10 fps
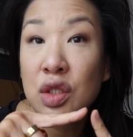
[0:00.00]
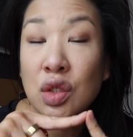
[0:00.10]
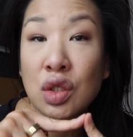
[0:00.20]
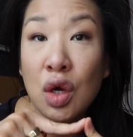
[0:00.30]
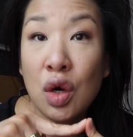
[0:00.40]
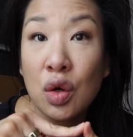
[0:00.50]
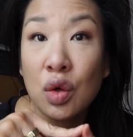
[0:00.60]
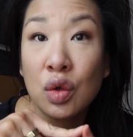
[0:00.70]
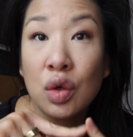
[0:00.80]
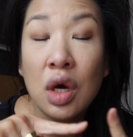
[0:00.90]

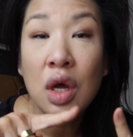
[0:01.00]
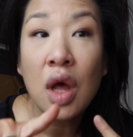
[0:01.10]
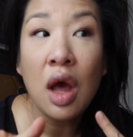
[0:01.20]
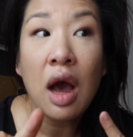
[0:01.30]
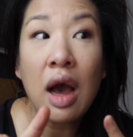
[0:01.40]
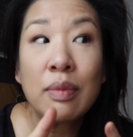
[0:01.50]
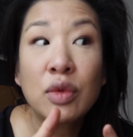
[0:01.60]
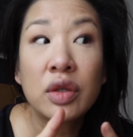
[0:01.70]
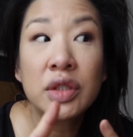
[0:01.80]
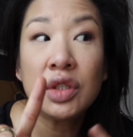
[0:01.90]
So
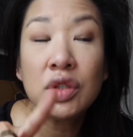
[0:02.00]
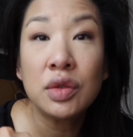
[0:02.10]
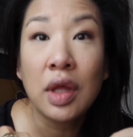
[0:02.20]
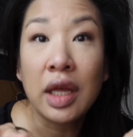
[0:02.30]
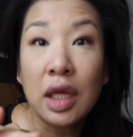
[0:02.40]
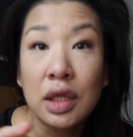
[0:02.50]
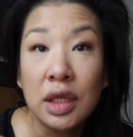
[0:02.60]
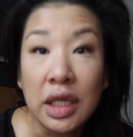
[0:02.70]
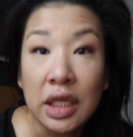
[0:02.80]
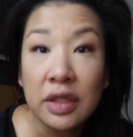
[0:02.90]
I'm going to like
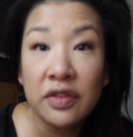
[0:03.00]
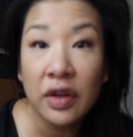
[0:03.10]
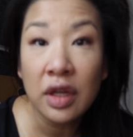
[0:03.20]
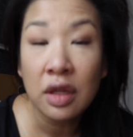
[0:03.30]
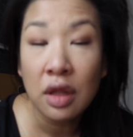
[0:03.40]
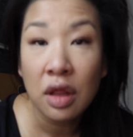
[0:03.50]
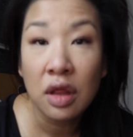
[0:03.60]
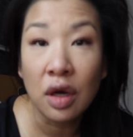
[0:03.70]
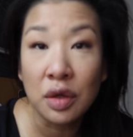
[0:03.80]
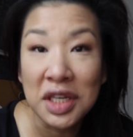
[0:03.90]
leave
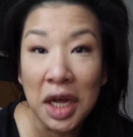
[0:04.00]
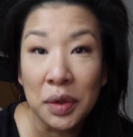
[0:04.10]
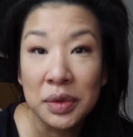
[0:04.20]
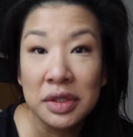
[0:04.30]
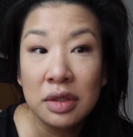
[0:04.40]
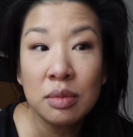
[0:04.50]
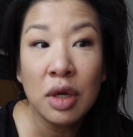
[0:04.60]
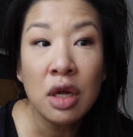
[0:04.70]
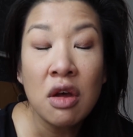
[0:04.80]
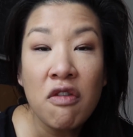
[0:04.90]
the hotel
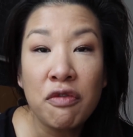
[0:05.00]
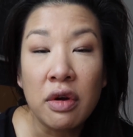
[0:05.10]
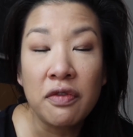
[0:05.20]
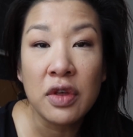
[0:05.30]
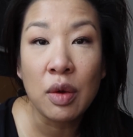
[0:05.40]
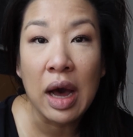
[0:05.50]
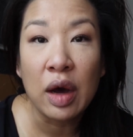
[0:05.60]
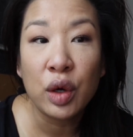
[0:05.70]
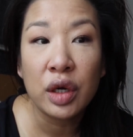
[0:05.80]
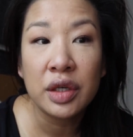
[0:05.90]
room for a few
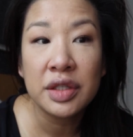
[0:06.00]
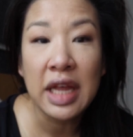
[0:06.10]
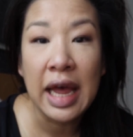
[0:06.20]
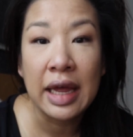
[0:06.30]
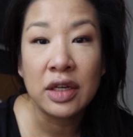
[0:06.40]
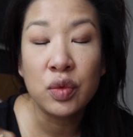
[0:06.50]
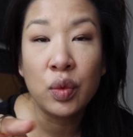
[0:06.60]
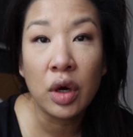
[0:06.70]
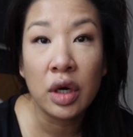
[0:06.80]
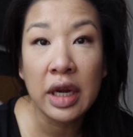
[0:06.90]
hours
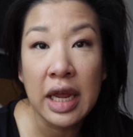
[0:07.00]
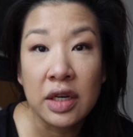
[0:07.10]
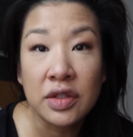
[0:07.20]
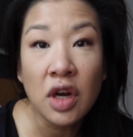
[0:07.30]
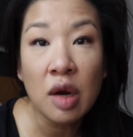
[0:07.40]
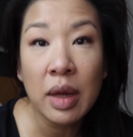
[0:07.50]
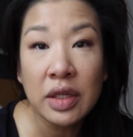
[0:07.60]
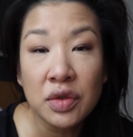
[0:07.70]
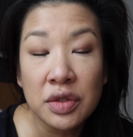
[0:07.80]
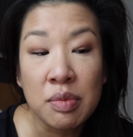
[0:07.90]
and work in a
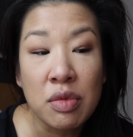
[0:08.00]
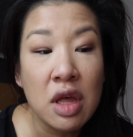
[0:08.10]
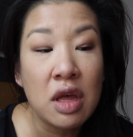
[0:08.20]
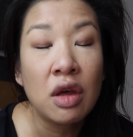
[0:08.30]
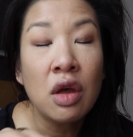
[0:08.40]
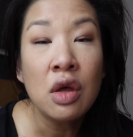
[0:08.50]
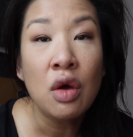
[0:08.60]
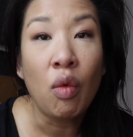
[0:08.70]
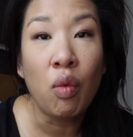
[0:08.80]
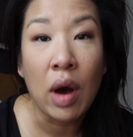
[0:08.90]
Starbucks or something
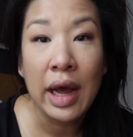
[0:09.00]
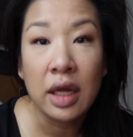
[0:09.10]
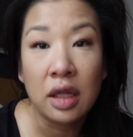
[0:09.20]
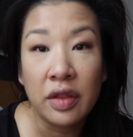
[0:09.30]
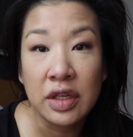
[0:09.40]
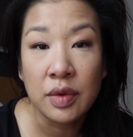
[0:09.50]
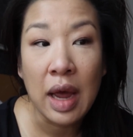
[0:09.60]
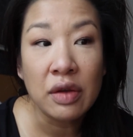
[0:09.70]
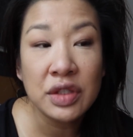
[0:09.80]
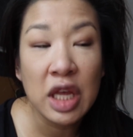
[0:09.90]
while they do
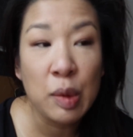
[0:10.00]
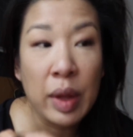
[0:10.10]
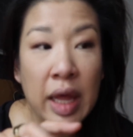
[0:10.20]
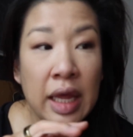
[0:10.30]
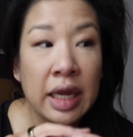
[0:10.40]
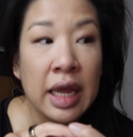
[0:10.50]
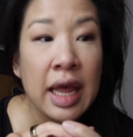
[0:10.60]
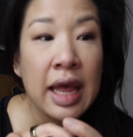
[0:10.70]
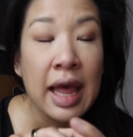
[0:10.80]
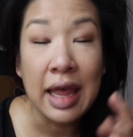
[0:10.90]
housekeeping,
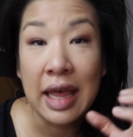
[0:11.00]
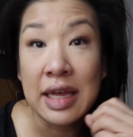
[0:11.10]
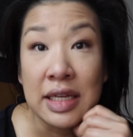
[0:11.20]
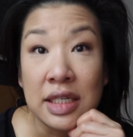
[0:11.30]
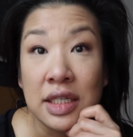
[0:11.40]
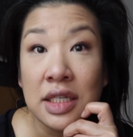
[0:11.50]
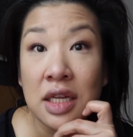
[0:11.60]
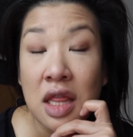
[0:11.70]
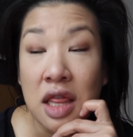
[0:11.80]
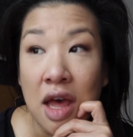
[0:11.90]

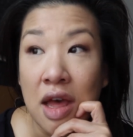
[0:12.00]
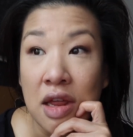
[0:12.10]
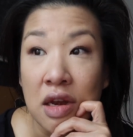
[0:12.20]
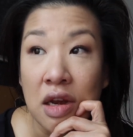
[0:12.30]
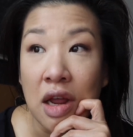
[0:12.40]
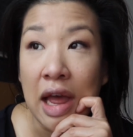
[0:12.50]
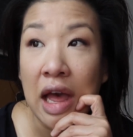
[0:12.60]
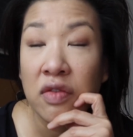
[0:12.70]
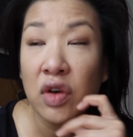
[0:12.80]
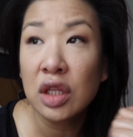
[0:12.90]
and then I
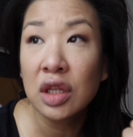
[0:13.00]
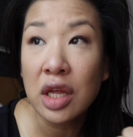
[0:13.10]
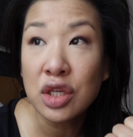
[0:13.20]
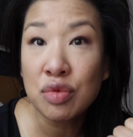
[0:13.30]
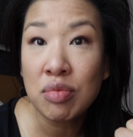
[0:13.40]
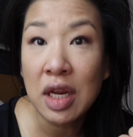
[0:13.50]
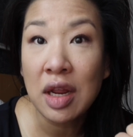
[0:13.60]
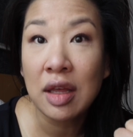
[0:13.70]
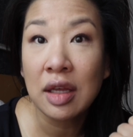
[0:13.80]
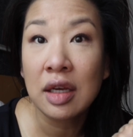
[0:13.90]
have a lunch
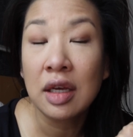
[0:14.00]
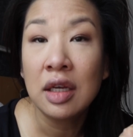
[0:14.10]
meeting